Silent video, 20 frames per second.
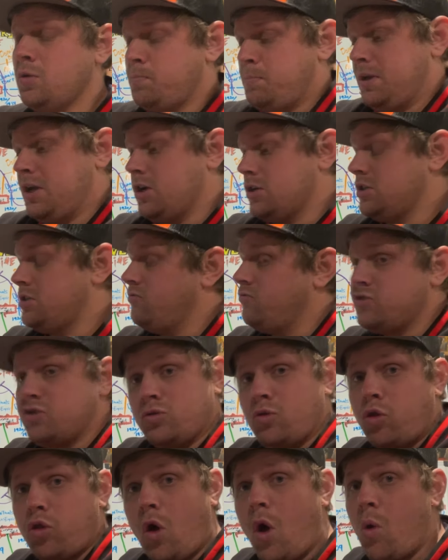Because the
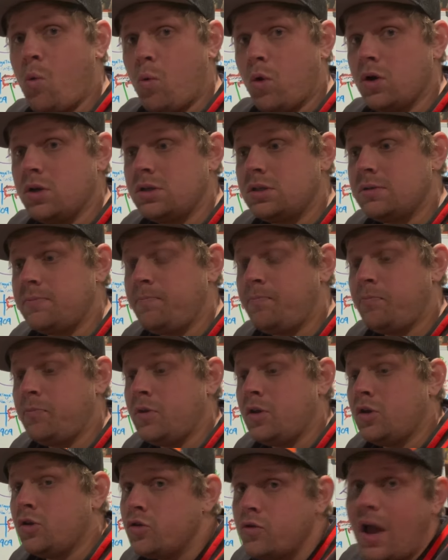original thought was
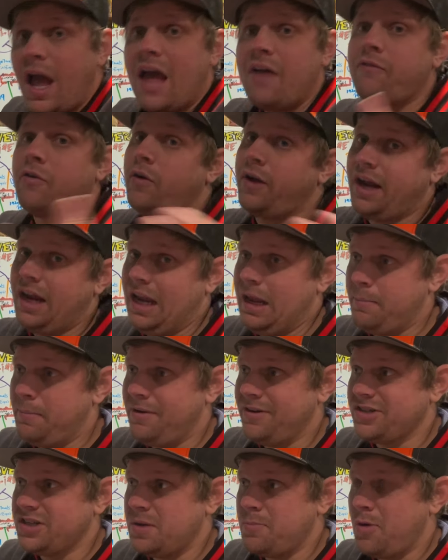to have Arcanine
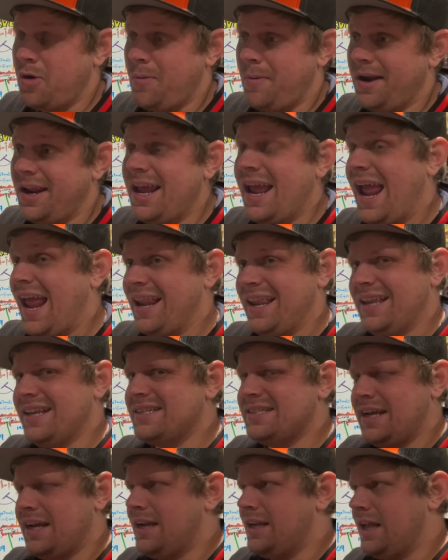be a legendary Pokemon, and they
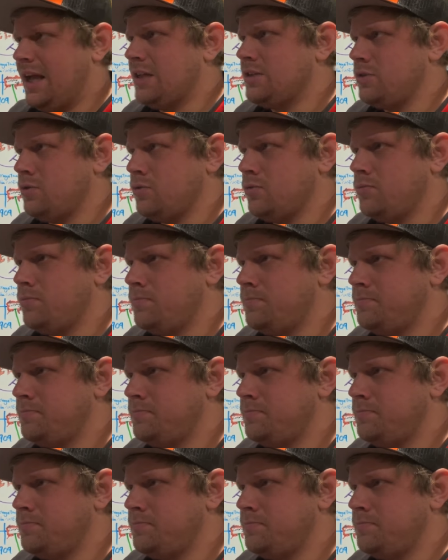decided not to.